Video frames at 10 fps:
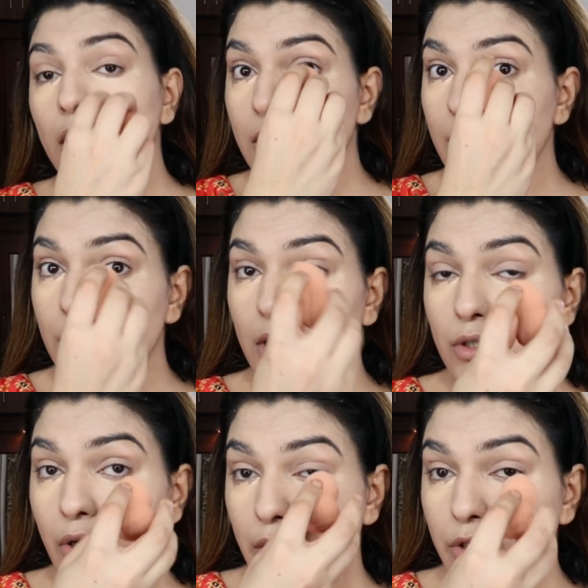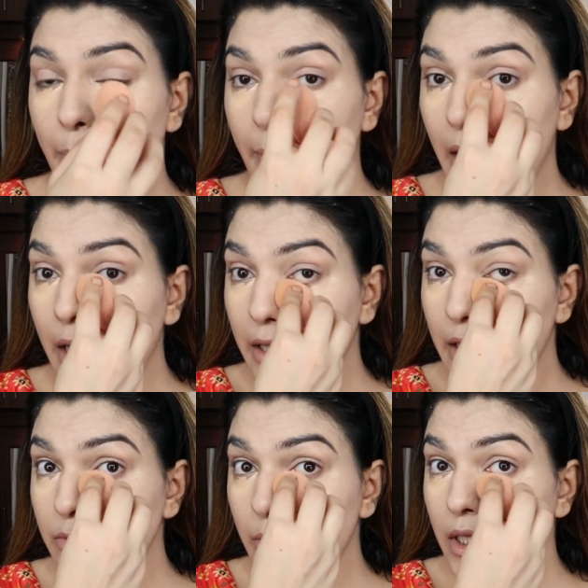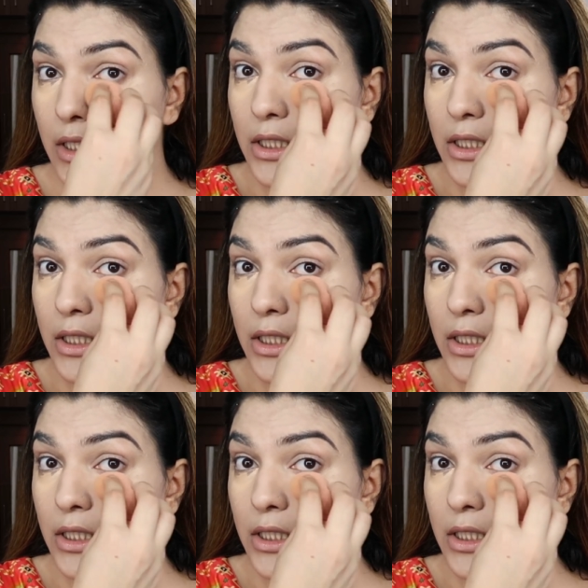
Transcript: So I'm just going to blend this with the